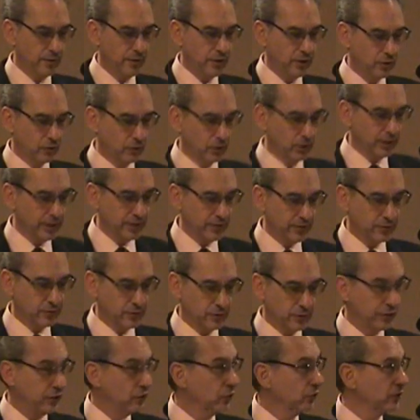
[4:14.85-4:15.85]
The early
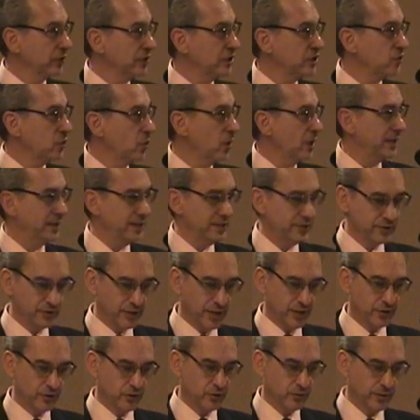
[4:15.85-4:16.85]
20th
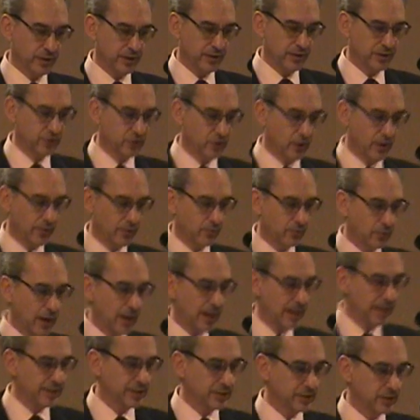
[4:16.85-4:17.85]
century saw the
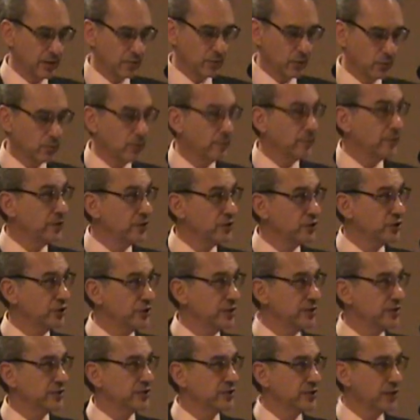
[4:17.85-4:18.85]
rise of a
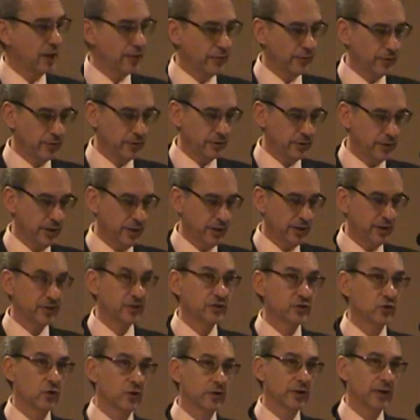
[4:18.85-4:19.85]
revisionist Southern
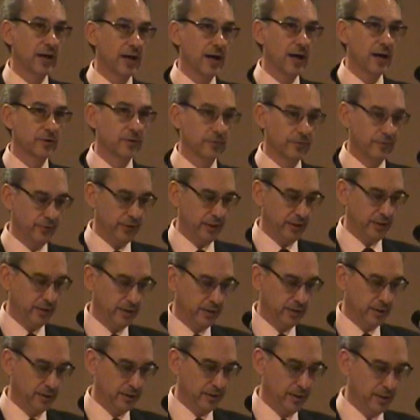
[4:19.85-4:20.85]
historiography
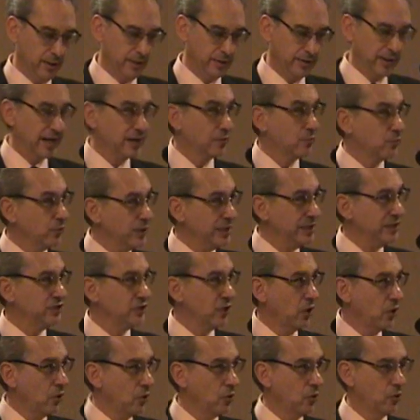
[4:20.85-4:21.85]
that
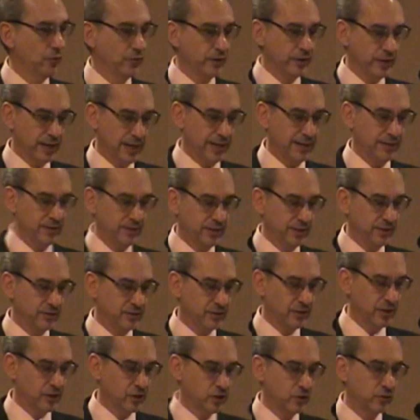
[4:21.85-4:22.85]
retold the 19th
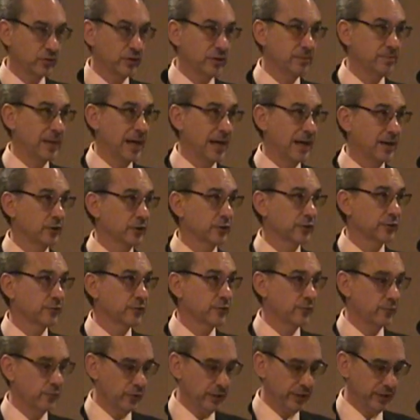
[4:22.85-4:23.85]
century battles
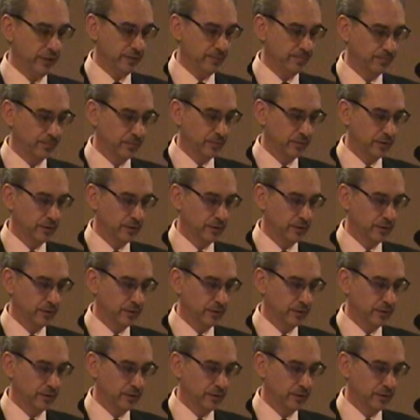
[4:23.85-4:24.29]
for freedom.